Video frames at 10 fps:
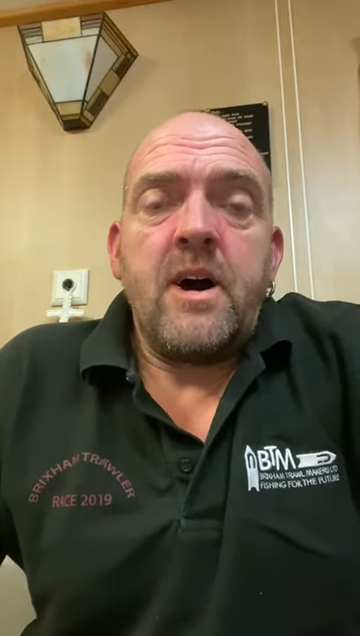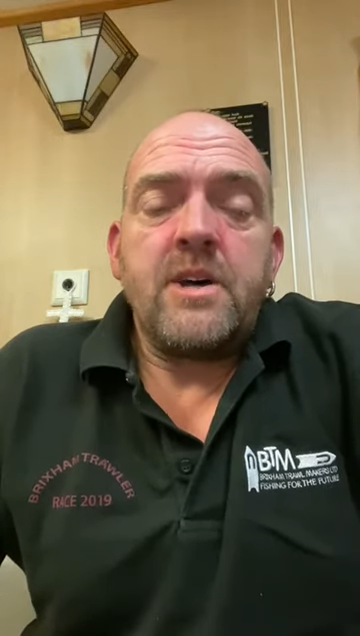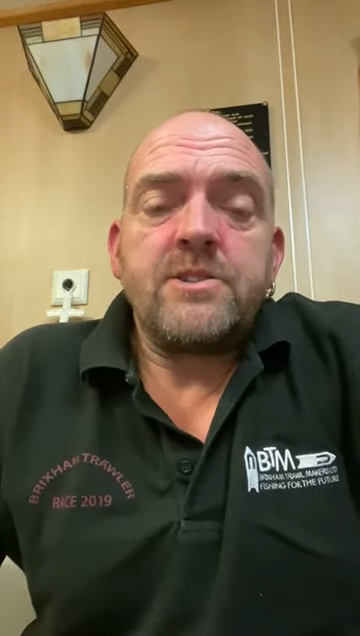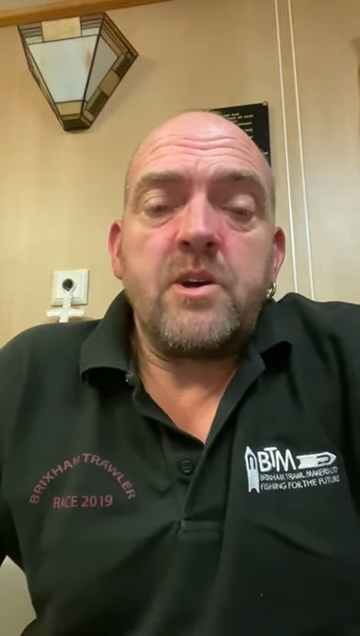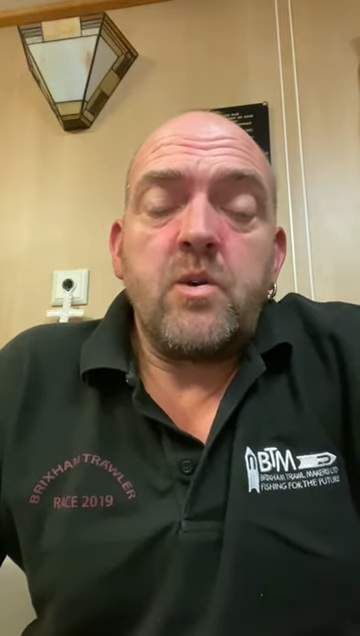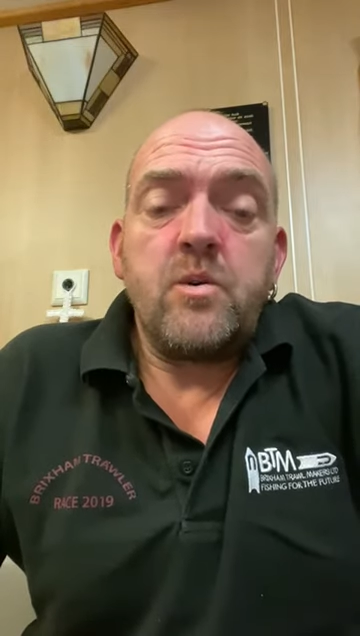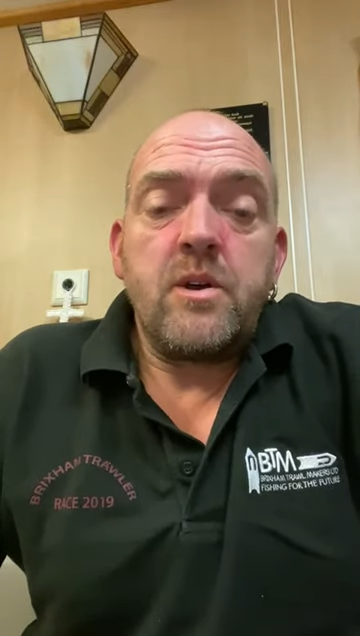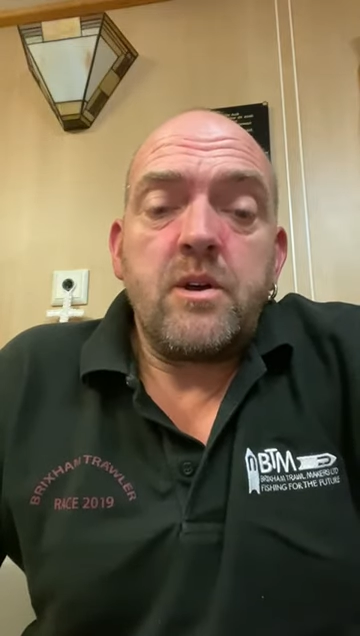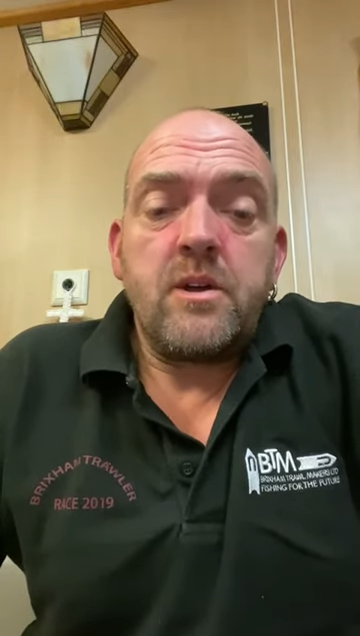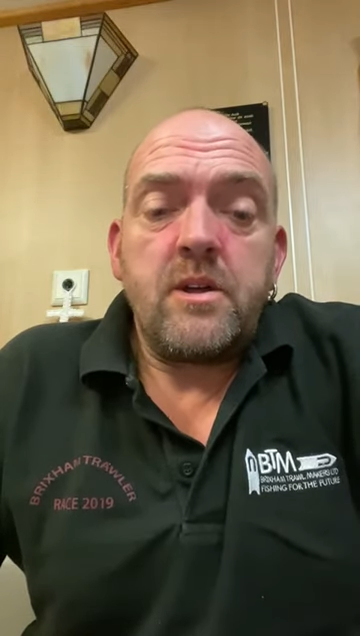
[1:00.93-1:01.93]
So
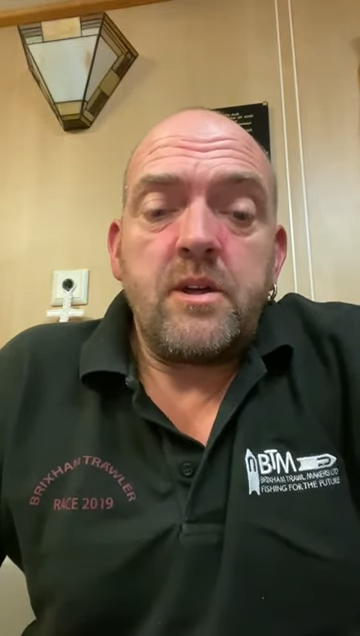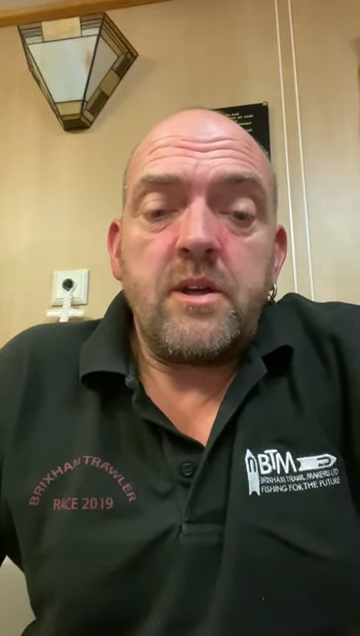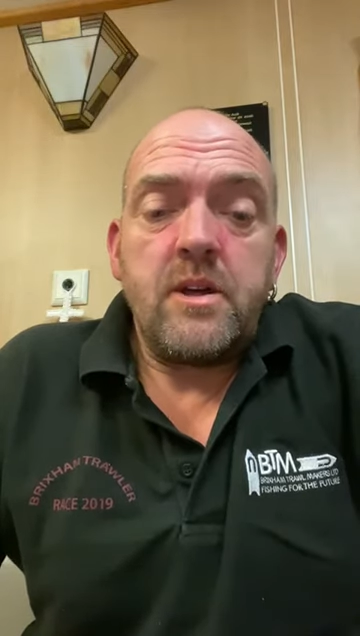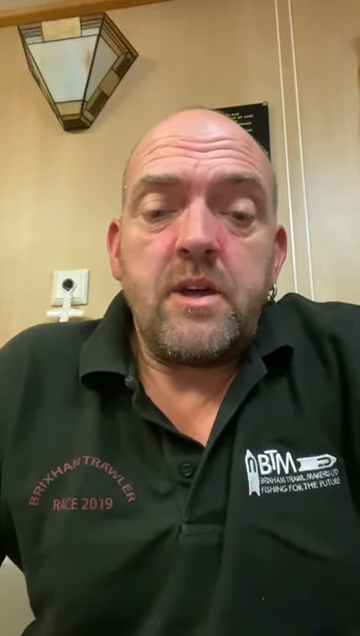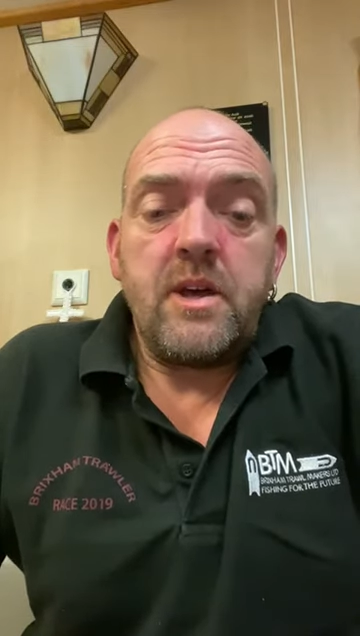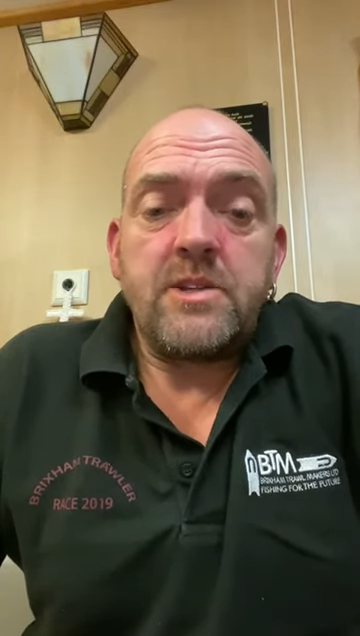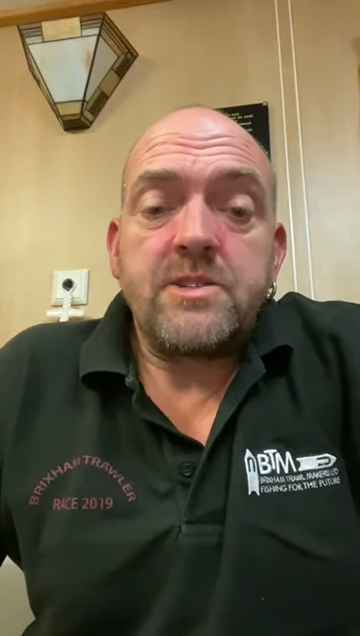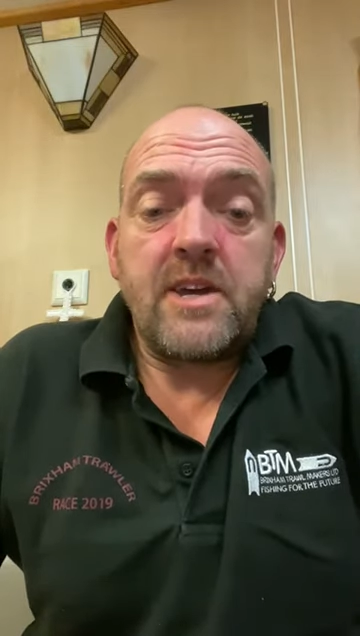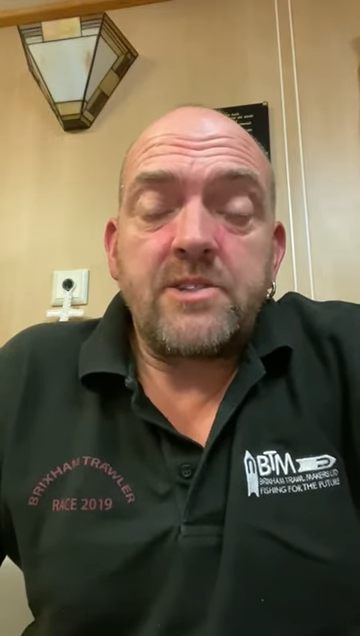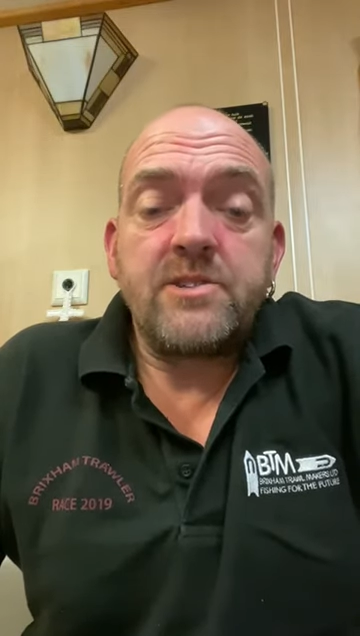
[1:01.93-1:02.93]
it's
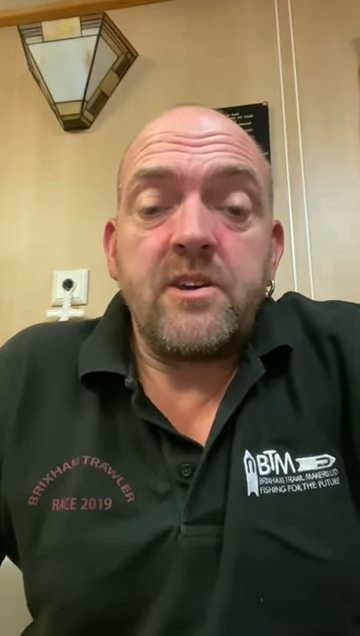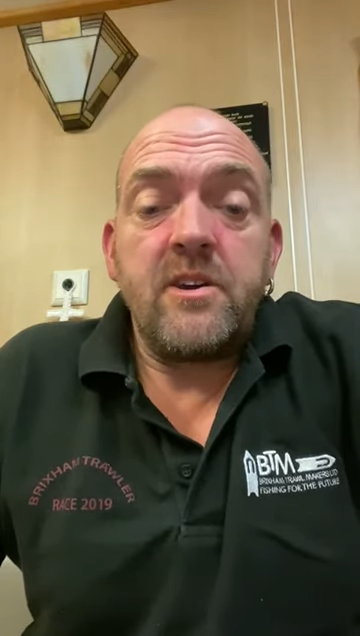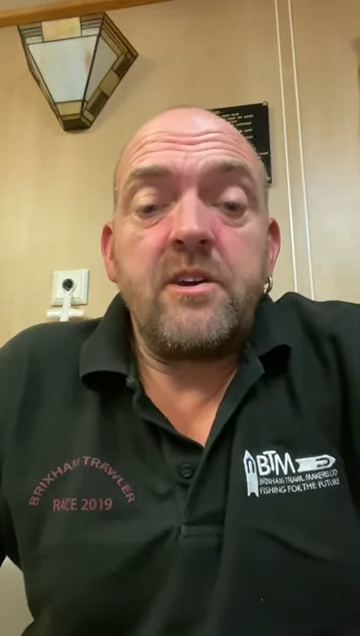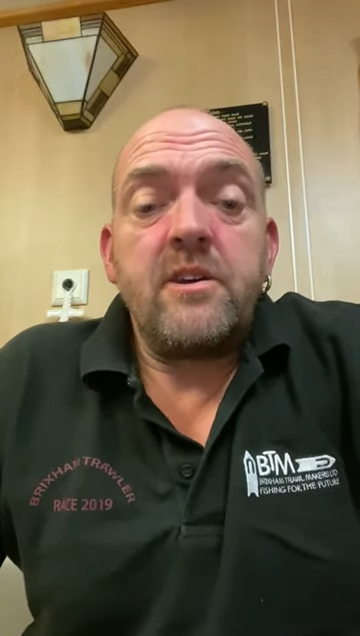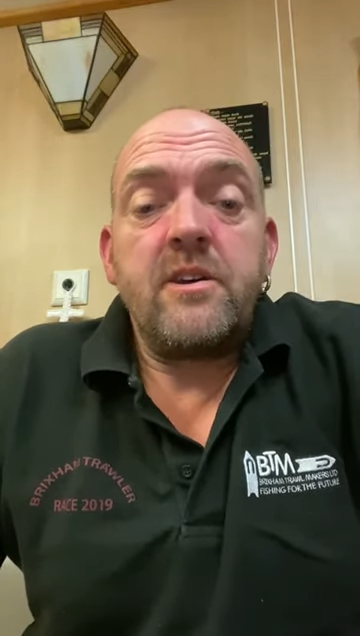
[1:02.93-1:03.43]
thanks to